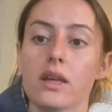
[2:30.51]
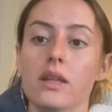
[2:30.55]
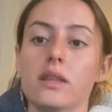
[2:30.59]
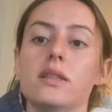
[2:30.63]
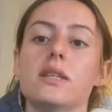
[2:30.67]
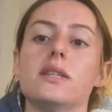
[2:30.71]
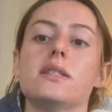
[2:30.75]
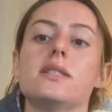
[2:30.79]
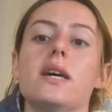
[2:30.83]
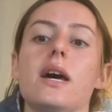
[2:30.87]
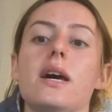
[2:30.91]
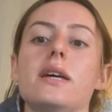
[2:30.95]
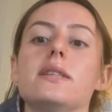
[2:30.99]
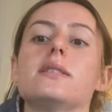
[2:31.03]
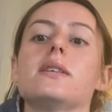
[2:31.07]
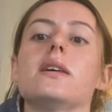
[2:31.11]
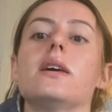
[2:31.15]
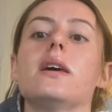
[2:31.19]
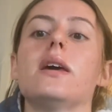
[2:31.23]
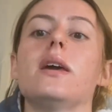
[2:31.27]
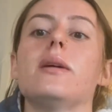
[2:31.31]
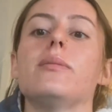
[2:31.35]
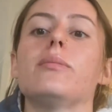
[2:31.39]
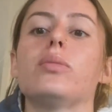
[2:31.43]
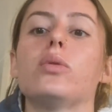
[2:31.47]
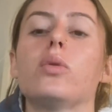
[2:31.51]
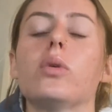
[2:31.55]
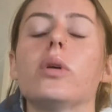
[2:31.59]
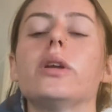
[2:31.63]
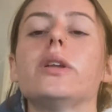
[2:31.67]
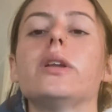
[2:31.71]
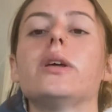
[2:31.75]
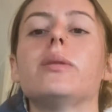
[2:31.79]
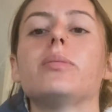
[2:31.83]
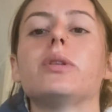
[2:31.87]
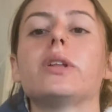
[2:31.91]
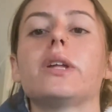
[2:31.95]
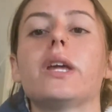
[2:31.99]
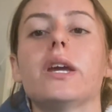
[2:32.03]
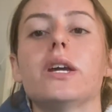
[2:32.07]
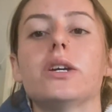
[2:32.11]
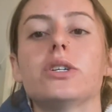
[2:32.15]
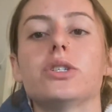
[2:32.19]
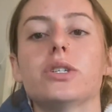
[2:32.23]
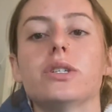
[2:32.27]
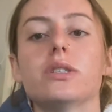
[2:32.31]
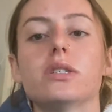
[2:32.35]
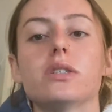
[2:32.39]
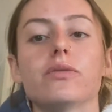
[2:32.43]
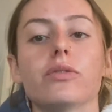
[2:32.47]
This has important
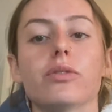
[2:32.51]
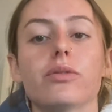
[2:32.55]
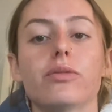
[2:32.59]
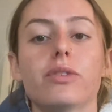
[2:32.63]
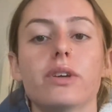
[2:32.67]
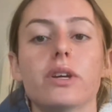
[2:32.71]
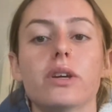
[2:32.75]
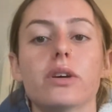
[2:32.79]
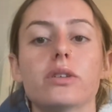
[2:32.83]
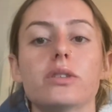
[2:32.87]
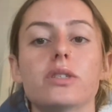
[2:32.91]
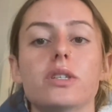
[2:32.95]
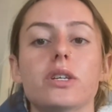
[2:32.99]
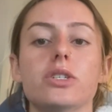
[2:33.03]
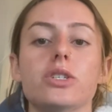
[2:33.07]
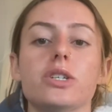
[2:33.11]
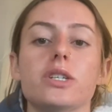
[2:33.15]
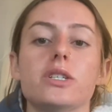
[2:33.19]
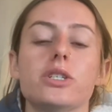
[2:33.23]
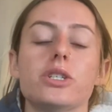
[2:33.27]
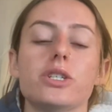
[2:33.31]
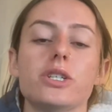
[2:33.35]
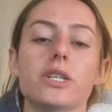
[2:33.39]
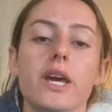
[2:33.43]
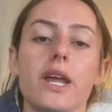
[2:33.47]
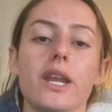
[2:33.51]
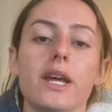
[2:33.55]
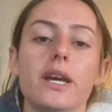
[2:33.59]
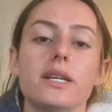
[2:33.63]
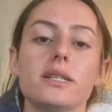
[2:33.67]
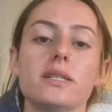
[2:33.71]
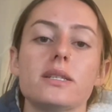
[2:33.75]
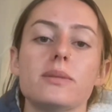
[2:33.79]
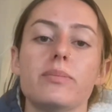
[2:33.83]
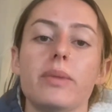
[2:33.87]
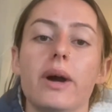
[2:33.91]
implications for fields such as genetics,